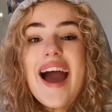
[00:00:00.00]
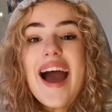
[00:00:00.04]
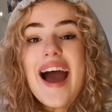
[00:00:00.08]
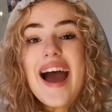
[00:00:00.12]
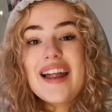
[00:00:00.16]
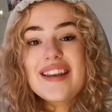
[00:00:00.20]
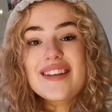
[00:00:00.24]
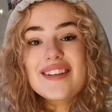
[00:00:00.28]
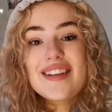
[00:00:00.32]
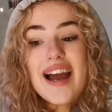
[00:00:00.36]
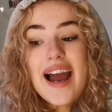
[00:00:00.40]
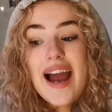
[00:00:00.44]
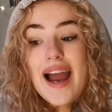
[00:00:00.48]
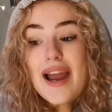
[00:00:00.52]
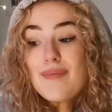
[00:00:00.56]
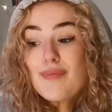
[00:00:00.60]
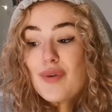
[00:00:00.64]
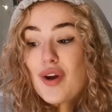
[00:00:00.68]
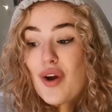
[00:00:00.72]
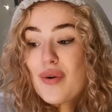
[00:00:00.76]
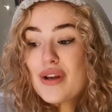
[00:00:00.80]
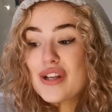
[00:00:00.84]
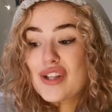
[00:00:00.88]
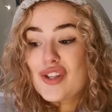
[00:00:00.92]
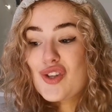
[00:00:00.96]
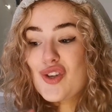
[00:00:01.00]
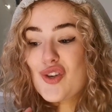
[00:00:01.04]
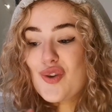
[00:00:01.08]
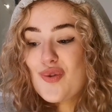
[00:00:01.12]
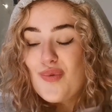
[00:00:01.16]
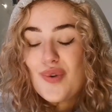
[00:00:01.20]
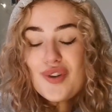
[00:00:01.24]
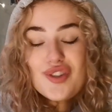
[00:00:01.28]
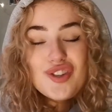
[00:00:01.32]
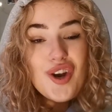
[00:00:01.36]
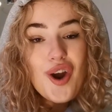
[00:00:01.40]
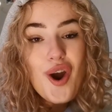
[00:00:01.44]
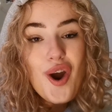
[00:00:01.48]
And I'm going to
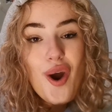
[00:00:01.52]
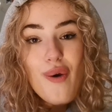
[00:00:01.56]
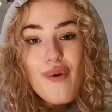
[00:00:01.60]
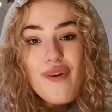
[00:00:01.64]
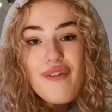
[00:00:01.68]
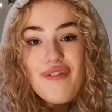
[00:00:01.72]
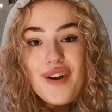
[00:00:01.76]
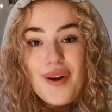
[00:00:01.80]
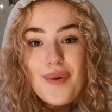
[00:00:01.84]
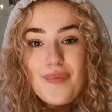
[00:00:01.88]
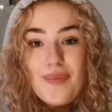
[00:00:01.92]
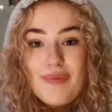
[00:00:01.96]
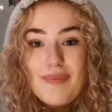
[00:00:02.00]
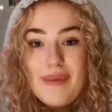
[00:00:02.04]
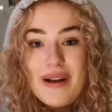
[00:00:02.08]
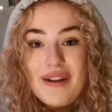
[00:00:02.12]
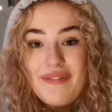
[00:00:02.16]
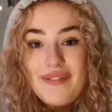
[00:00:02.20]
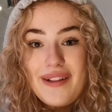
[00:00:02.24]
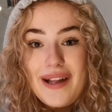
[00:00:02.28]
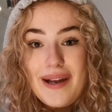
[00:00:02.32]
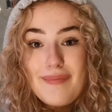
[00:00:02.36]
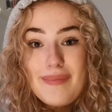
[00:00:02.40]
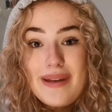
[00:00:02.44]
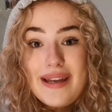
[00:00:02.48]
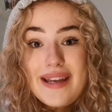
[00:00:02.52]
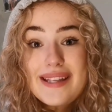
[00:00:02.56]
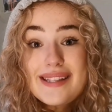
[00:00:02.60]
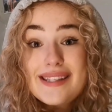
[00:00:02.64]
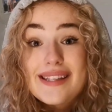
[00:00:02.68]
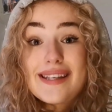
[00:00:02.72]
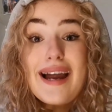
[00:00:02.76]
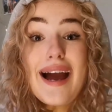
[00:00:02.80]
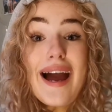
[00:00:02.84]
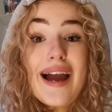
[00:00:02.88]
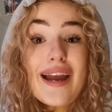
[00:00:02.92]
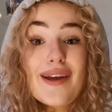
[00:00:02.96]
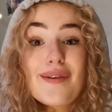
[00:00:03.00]
watch a horror film with my flatmates,
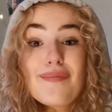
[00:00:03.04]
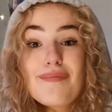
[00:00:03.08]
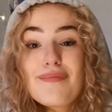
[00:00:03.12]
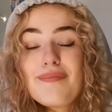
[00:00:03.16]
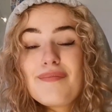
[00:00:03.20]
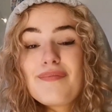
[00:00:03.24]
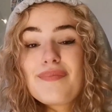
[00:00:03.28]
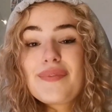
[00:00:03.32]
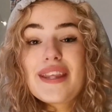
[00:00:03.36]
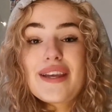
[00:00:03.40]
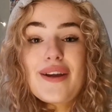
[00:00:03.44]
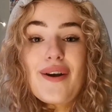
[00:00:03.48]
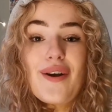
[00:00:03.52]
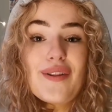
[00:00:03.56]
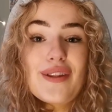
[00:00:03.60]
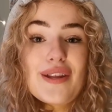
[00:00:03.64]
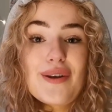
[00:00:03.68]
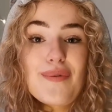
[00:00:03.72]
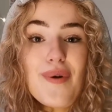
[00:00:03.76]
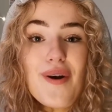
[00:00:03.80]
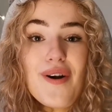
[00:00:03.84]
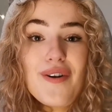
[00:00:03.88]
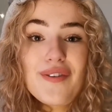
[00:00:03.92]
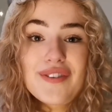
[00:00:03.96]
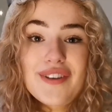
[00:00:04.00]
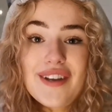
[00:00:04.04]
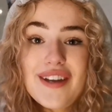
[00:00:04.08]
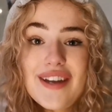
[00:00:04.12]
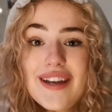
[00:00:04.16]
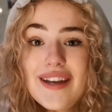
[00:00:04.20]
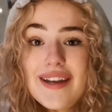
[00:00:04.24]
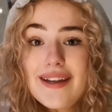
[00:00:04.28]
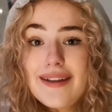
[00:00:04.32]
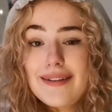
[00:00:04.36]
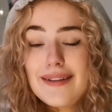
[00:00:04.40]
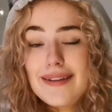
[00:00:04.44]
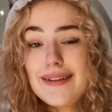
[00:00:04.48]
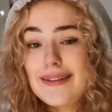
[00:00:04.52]
and I am the only one
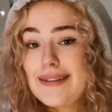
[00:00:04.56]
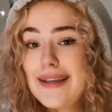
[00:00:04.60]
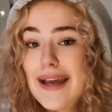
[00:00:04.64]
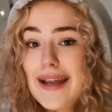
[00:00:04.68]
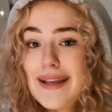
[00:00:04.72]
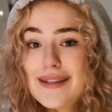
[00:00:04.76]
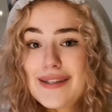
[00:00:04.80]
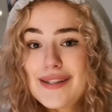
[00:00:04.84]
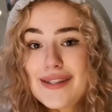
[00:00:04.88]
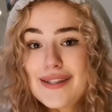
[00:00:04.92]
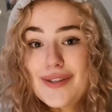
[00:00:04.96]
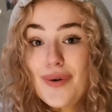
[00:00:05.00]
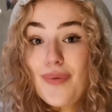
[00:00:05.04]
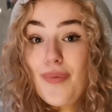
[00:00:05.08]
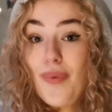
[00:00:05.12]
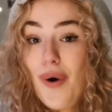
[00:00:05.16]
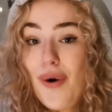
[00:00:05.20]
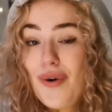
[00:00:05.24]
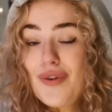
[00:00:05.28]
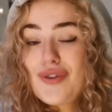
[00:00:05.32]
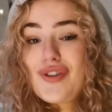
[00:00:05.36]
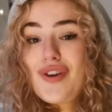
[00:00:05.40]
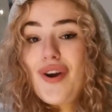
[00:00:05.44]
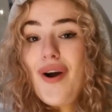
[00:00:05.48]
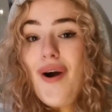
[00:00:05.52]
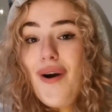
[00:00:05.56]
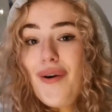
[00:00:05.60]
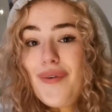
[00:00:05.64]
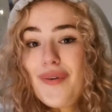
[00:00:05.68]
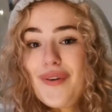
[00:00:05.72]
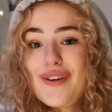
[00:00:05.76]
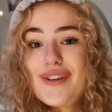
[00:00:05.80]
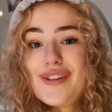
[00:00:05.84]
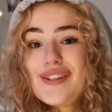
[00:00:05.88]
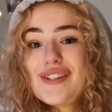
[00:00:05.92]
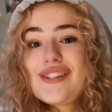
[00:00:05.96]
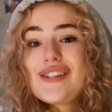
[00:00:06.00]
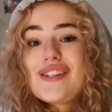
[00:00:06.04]
that tends to watch
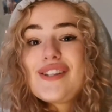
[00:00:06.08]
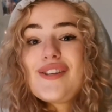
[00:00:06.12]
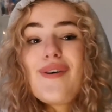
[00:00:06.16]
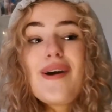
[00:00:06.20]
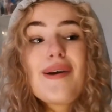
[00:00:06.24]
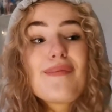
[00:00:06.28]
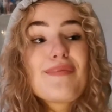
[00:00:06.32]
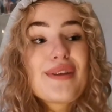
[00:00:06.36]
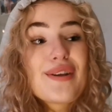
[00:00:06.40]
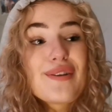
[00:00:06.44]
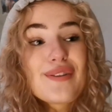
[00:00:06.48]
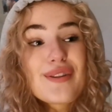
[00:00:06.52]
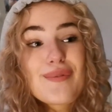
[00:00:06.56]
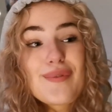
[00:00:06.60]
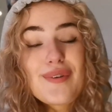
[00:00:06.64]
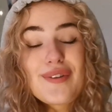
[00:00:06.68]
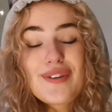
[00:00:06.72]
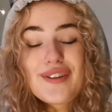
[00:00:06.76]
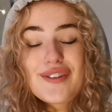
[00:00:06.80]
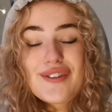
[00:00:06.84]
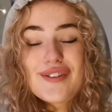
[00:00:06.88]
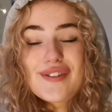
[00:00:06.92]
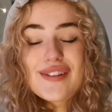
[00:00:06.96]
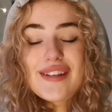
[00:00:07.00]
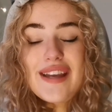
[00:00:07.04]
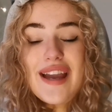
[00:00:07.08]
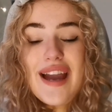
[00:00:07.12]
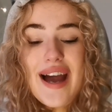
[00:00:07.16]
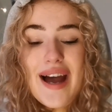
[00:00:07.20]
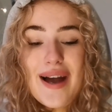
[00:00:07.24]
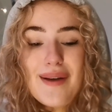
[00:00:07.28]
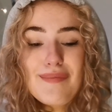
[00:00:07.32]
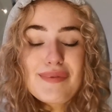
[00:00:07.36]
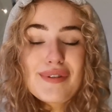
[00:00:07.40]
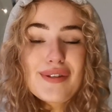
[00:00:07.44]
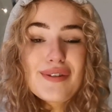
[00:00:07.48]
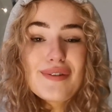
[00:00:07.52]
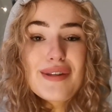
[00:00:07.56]
horrors, so I'm the only one that doesn't get
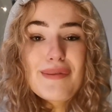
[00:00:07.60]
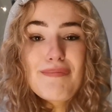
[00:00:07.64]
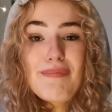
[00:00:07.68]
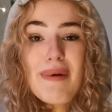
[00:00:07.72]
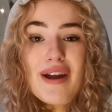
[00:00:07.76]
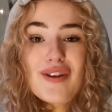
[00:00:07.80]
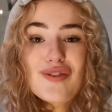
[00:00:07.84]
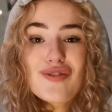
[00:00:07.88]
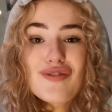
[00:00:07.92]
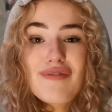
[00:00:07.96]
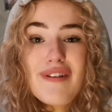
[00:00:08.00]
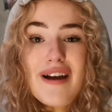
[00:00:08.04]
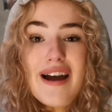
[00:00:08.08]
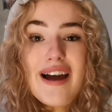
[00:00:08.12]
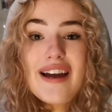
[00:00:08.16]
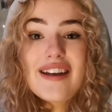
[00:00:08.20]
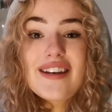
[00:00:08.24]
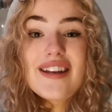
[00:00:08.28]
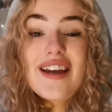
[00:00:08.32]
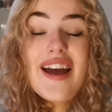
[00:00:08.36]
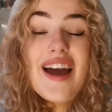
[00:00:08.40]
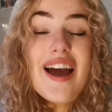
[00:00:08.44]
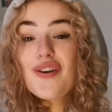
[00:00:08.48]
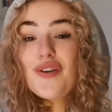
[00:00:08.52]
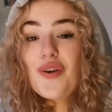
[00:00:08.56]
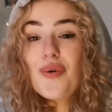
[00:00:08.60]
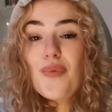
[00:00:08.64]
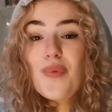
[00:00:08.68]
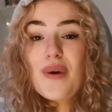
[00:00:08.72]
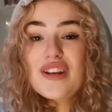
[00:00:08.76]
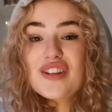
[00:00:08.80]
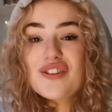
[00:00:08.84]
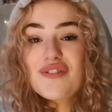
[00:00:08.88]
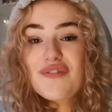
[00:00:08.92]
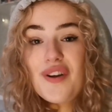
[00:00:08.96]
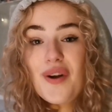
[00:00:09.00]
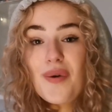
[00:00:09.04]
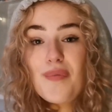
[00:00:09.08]
absolutely petrified. I don't know
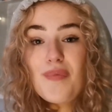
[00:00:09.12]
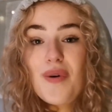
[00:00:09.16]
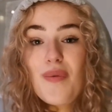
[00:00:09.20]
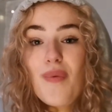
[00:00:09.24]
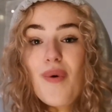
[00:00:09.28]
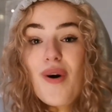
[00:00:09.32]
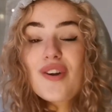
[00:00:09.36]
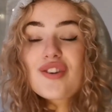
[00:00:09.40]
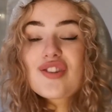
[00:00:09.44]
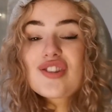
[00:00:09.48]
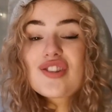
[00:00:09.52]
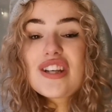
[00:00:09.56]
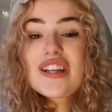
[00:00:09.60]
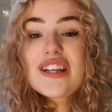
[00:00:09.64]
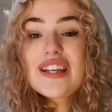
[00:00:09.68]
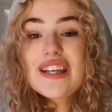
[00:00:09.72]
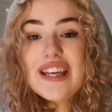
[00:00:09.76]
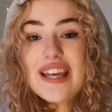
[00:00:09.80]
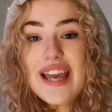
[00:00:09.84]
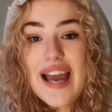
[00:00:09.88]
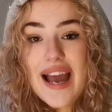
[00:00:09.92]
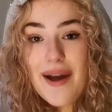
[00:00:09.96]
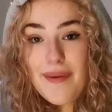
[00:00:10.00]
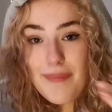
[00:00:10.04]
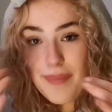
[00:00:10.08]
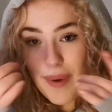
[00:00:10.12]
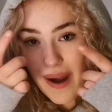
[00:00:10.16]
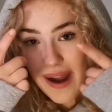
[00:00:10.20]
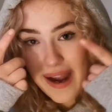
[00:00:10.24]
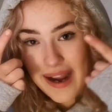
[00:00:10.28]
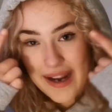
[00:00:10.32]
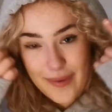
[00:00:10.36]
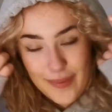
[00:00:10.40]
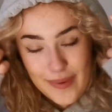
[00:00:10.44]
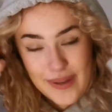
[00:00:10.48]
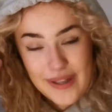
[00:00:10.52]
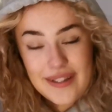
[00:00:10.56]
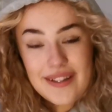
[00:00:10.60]
which film we're watching yet, but
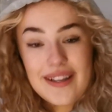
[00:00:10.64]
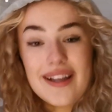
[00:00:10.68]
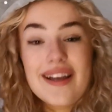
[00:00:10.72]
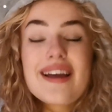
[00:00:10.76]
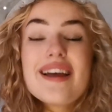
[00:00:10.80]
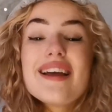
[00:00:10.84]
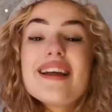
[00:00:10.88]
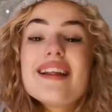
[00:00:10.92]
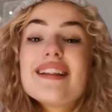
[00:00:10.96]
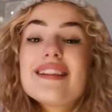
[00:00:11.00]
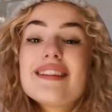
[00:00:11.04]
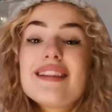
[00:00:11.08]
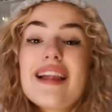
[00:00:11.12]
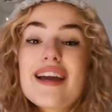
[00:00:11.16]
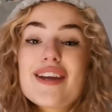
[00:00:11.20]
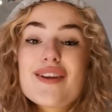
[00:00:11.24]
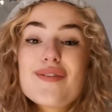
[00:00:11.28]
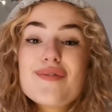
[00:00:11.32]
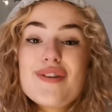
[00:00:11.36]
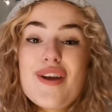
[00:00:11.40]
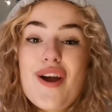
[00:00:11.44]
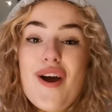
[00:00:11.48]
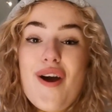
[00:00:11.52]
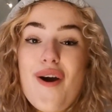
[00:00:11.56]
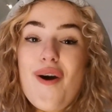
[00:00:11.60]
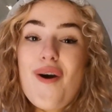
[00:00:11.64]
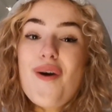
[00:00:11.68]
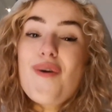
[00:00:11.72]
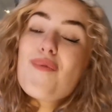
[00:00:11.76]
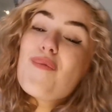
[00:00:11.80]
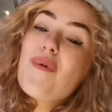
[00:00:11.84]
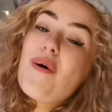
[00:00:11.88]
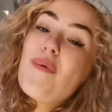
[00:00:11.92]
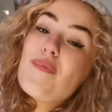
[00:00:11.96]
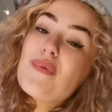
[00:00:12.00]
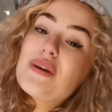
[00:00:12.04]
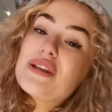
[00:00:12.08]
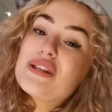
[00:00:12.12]
I will let you know
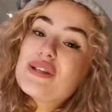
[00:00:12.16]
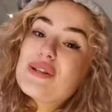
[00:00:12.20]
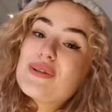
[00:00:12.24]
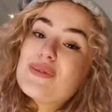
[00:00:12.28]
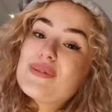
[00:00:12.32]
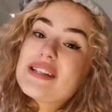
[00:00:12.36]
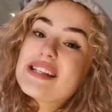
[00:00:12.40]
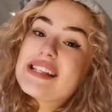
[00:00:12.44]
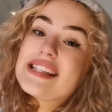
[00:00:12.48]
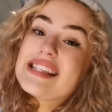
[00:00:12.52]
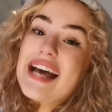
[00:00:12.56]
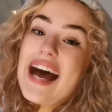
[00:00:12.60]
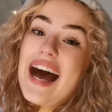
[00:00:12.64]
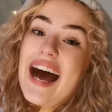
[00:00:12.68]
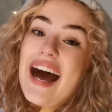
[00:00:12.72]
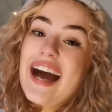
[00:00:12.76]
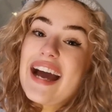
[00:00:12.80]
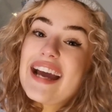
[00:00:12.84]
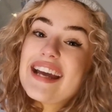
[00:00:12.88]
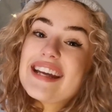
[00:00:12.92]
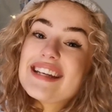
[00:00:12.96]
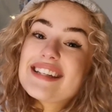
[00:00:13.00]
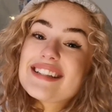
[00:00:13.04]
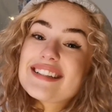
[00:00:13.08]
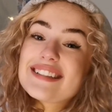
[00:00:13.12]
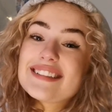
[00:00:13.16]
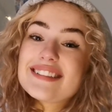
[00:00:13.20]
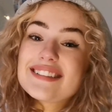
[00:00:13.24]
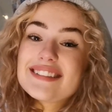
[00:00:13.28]
when we do decide.